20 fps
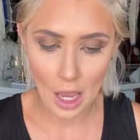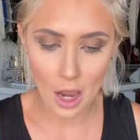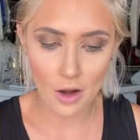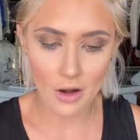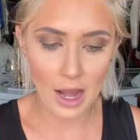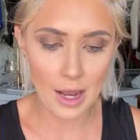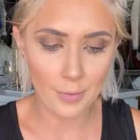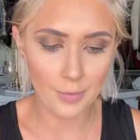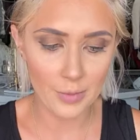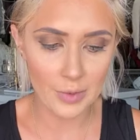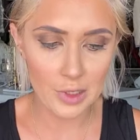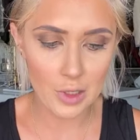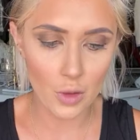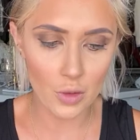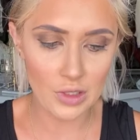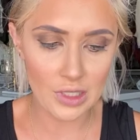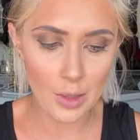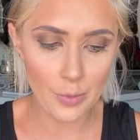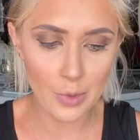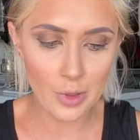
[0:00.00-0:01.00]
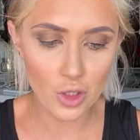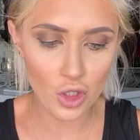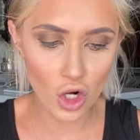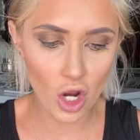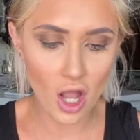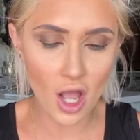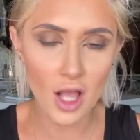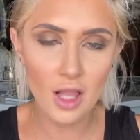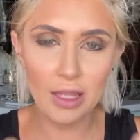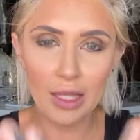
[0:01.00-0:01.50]
All right, so Dip and
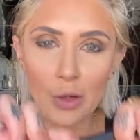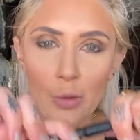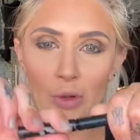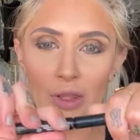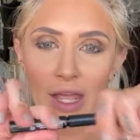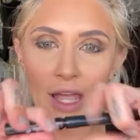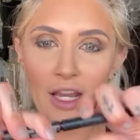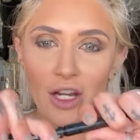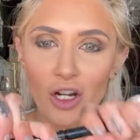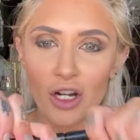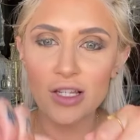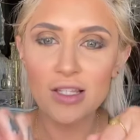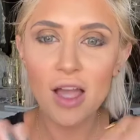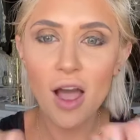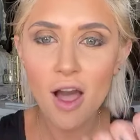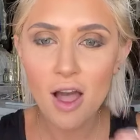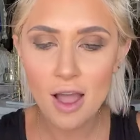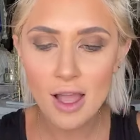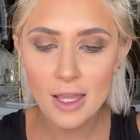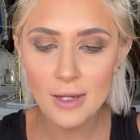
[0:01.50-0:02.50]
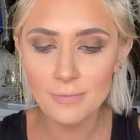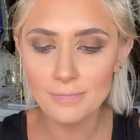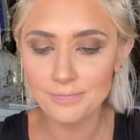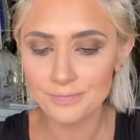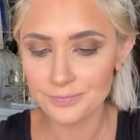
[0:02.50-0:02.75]
Draw liquid liner is on.